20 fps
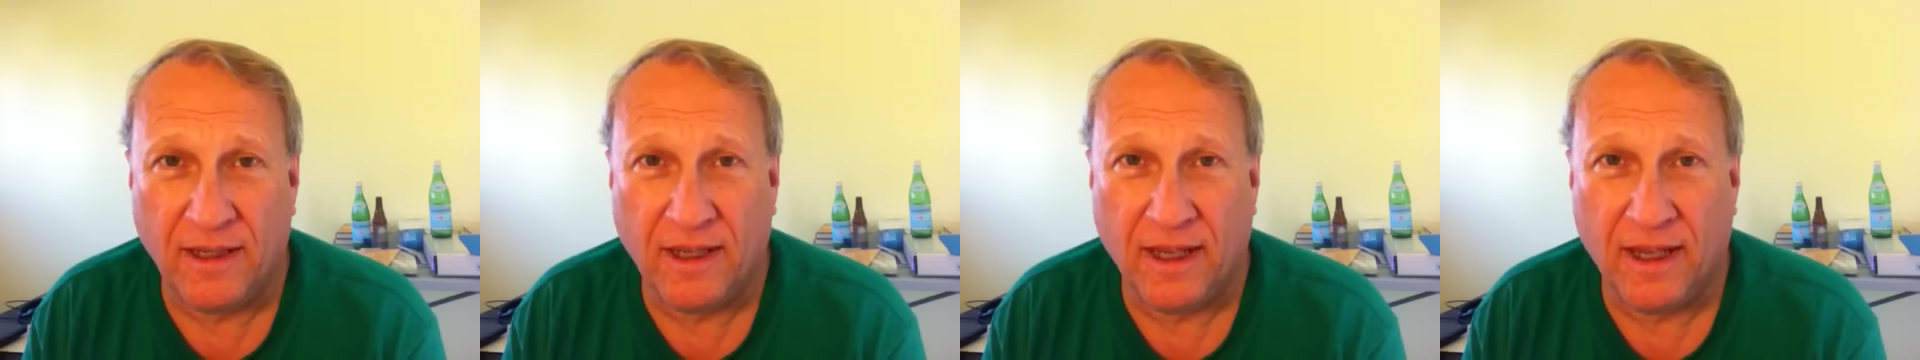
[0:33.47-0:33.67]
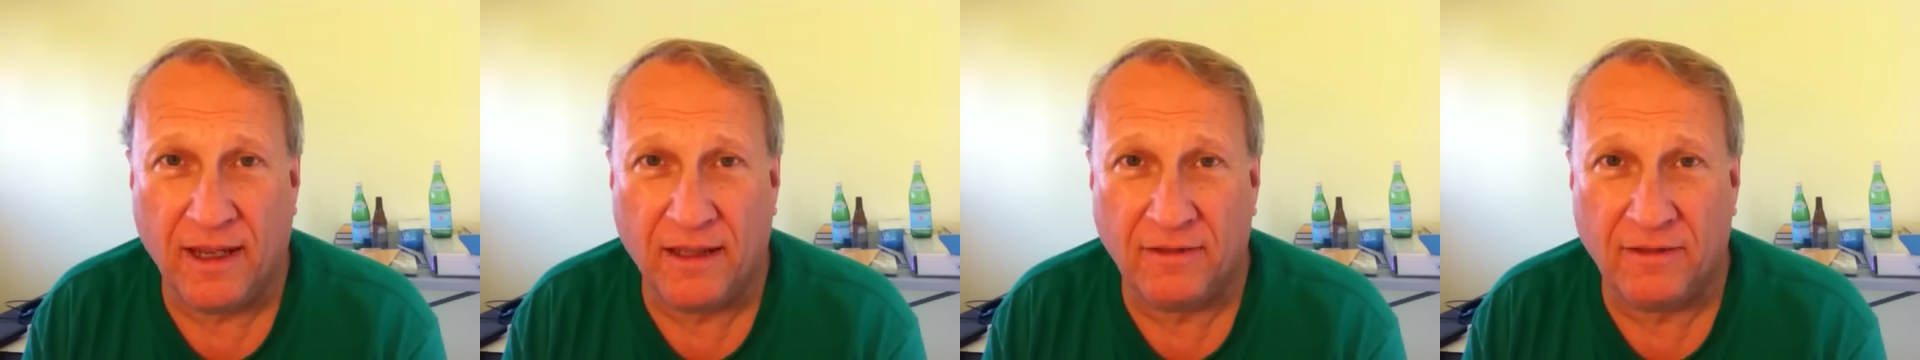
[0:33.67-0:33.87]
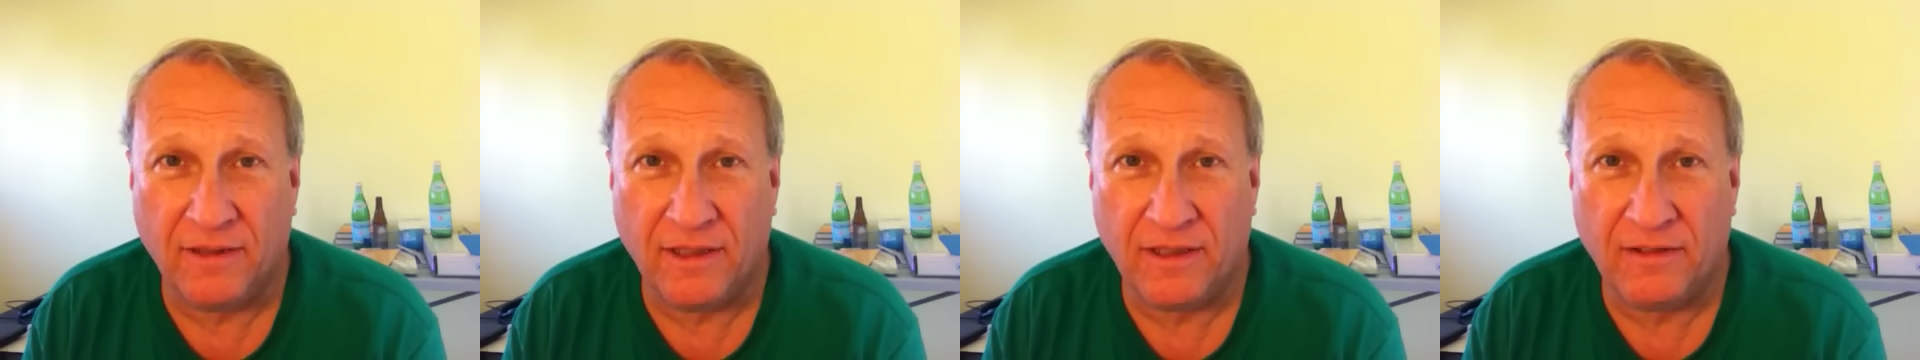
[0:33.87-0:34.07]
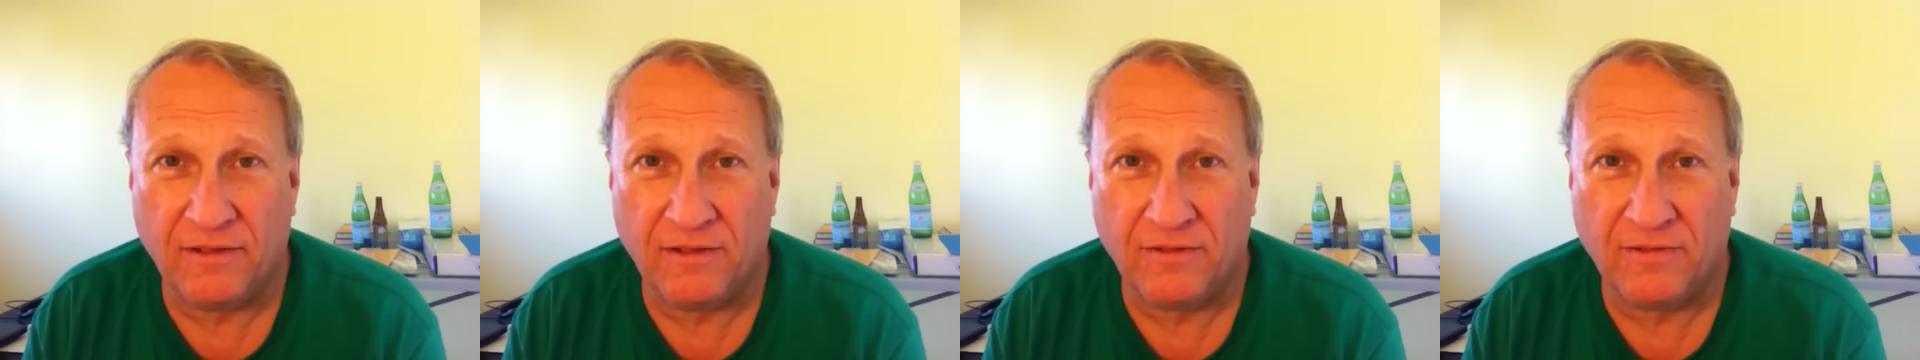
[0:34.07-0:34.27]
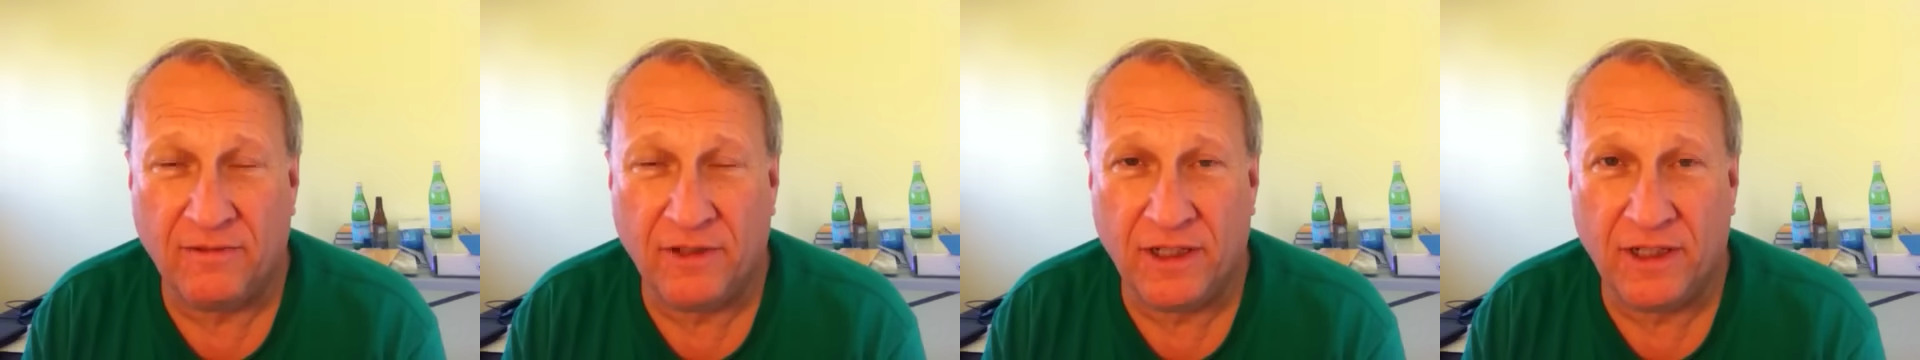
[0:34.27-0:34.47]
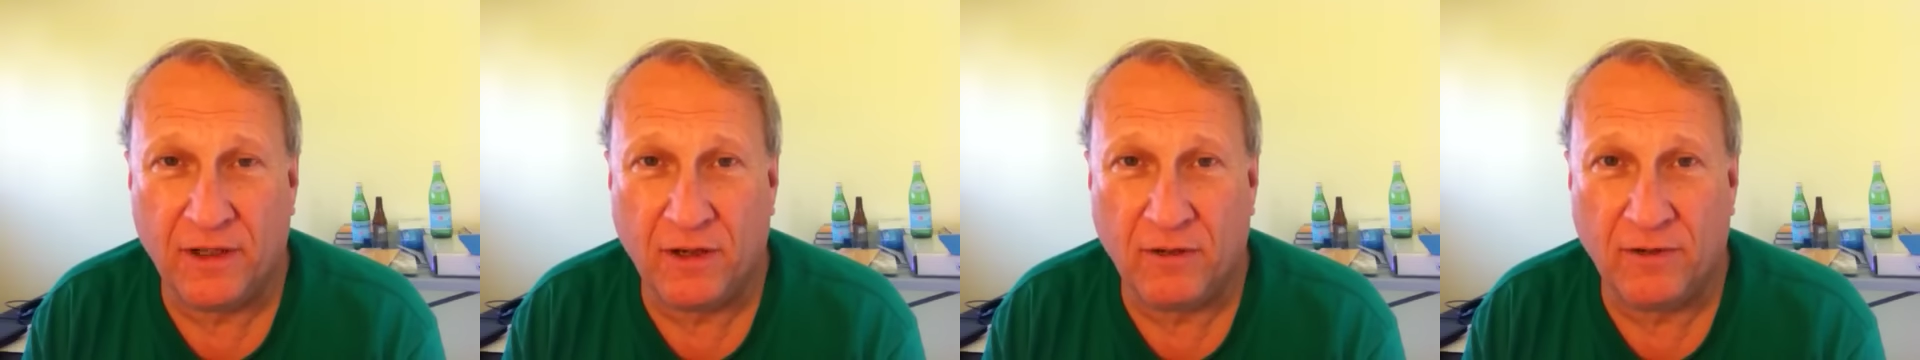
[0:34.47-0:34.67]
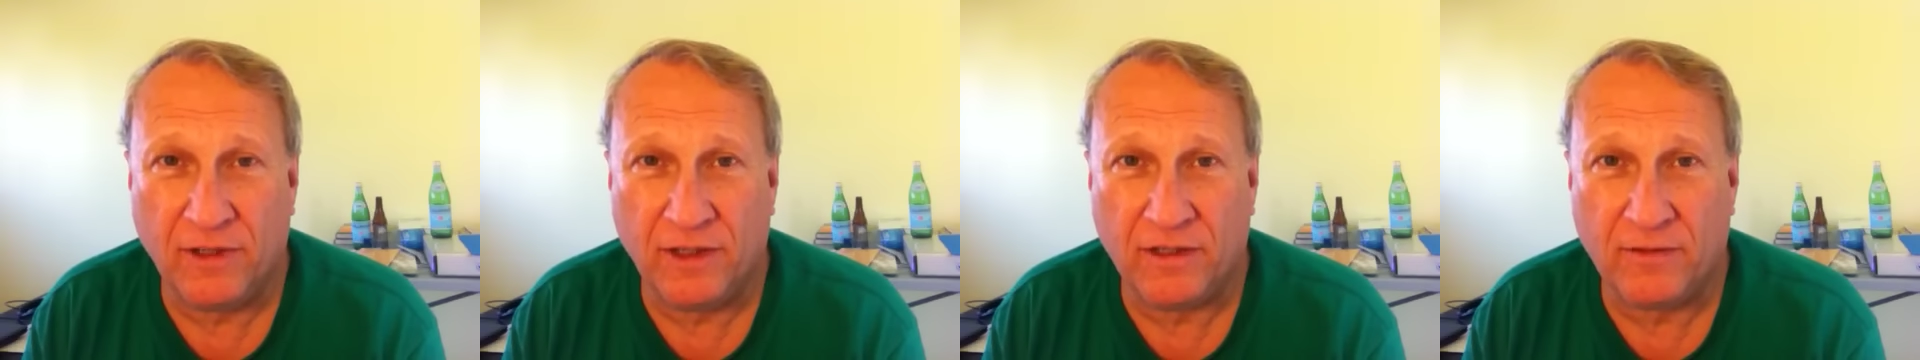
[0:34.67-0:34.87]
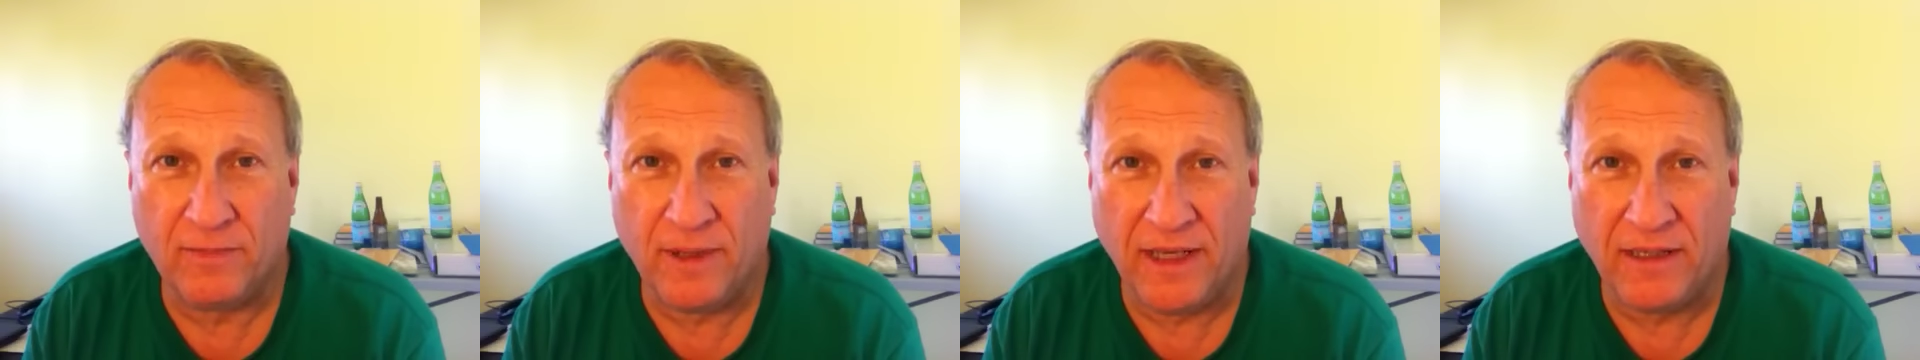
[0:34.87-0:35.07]
and the video
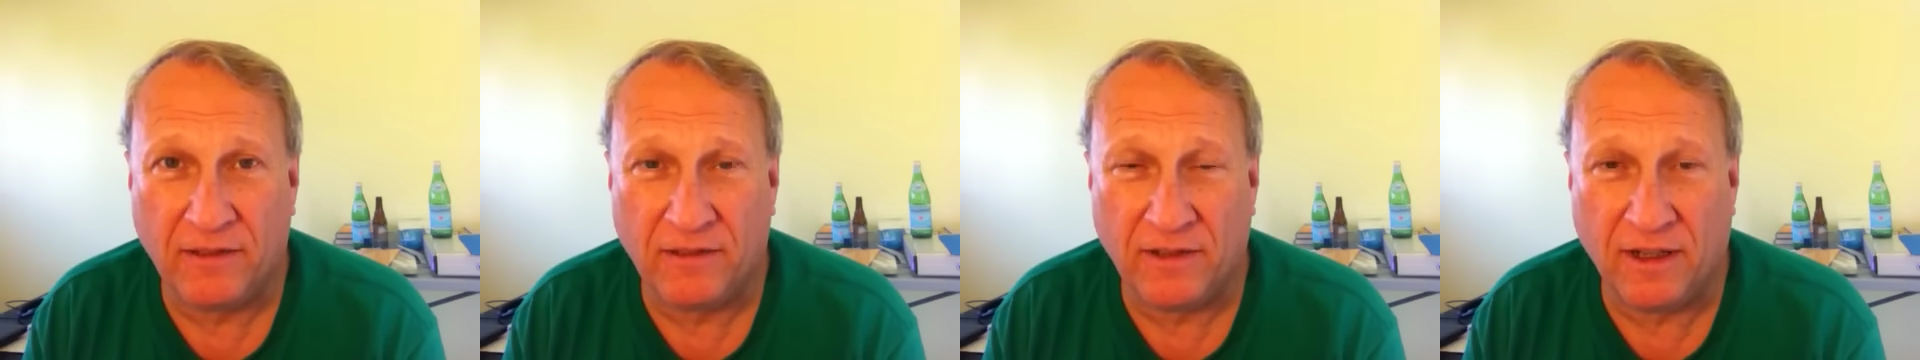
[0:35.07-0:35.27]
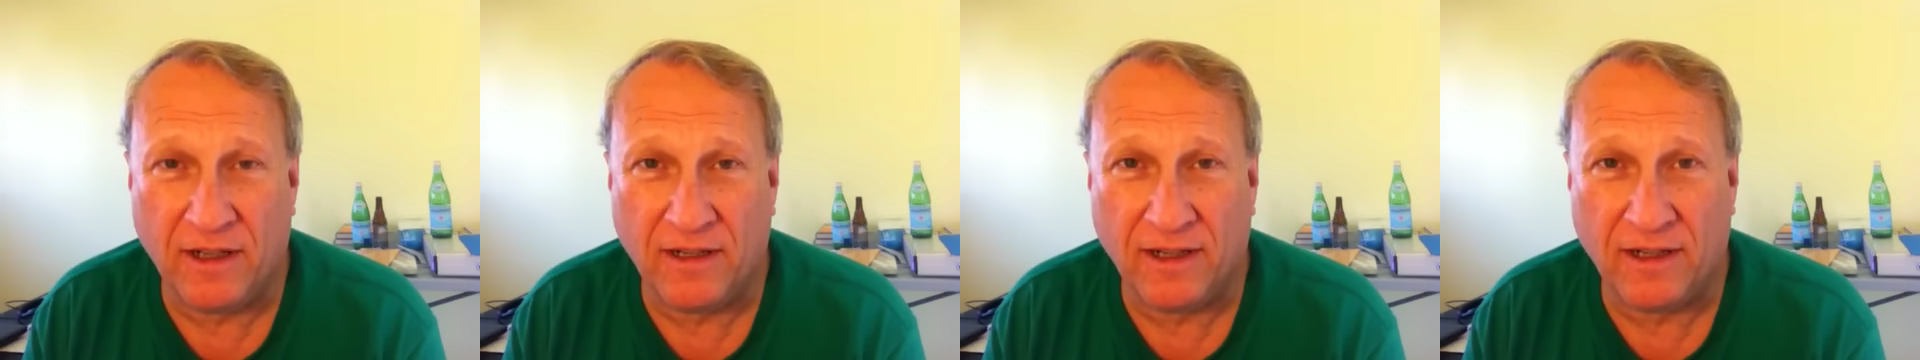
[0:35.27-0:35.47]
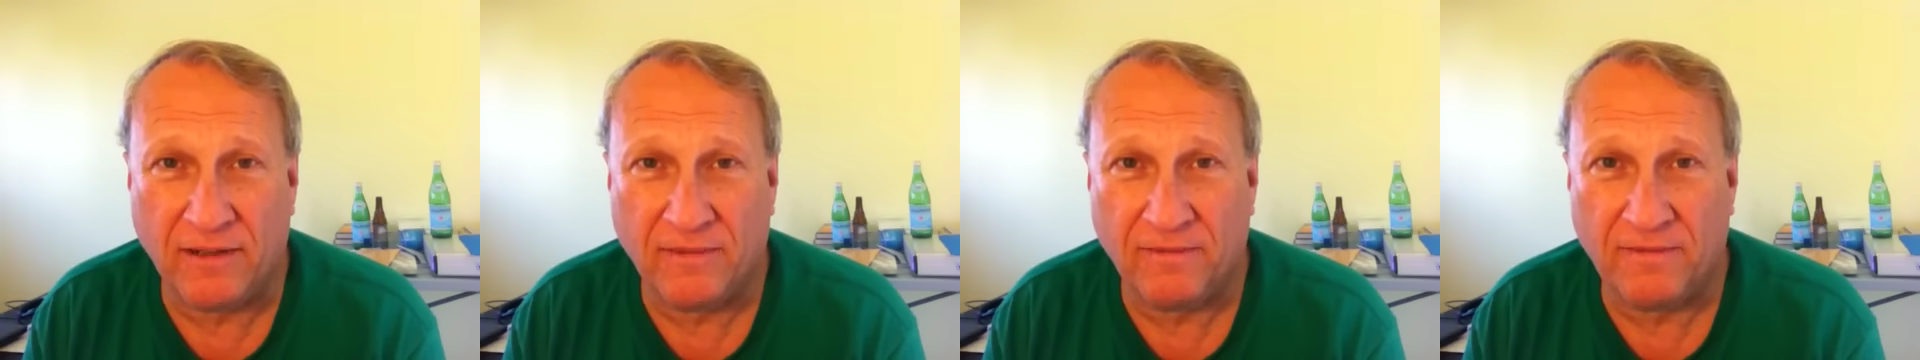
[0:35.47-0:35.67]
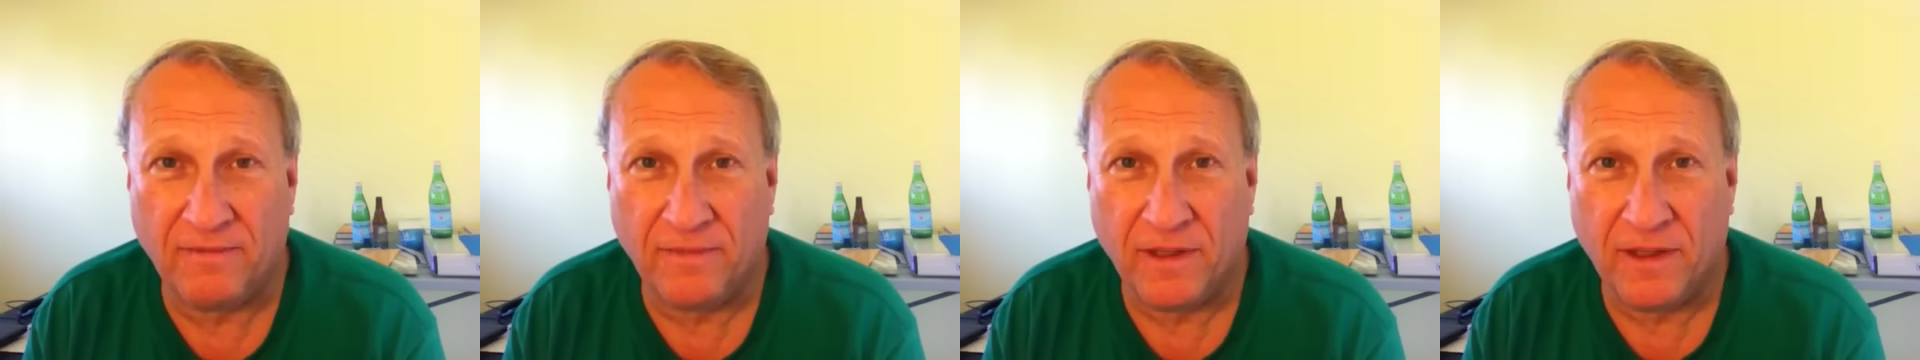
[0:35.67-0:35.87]
that's based on it,